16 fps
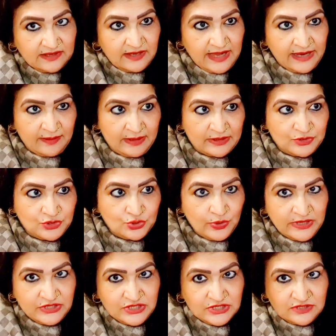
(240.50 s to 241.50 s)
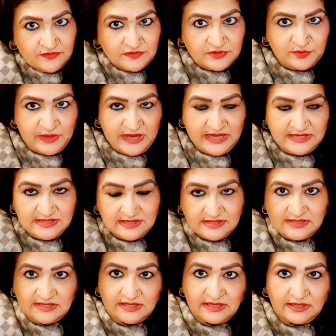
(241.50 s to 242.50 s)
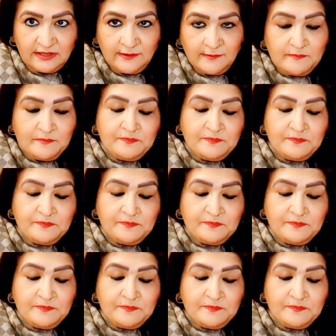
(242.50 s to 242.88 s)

like 2 inches of space, a circle,